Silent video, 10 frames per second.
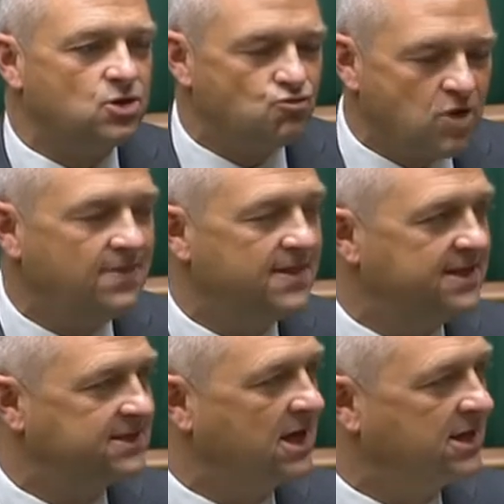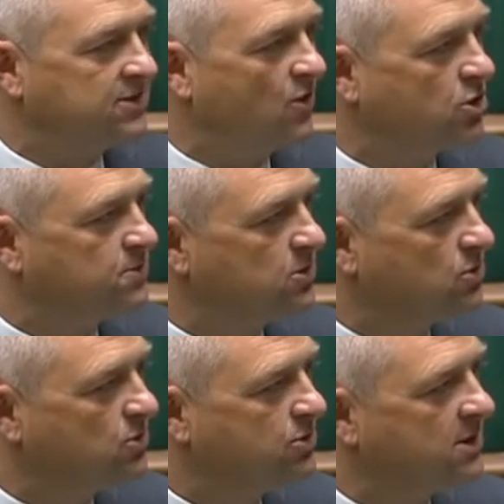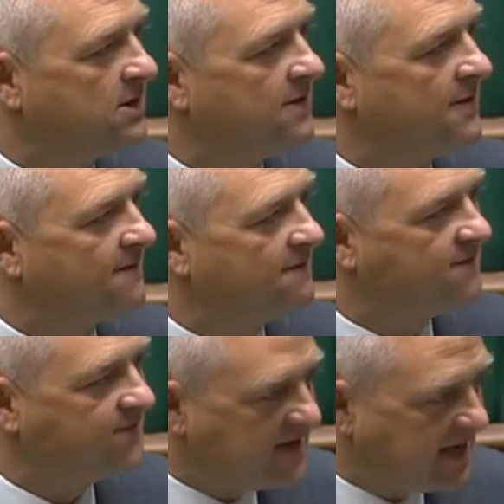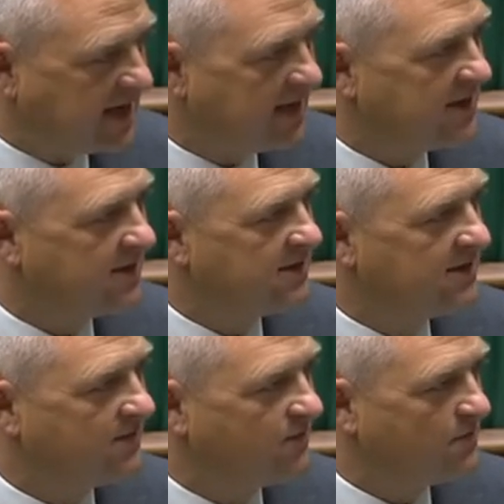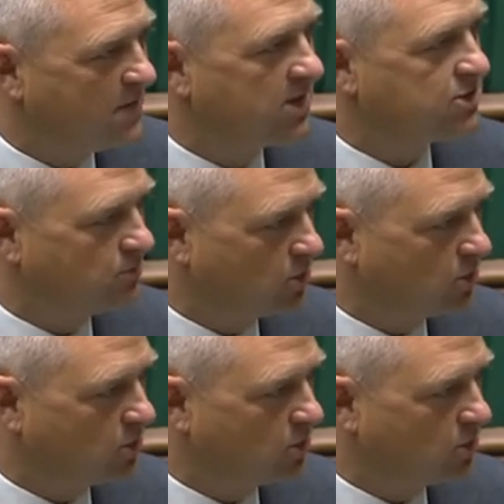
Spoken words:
run these kinds of hospitals fear for personal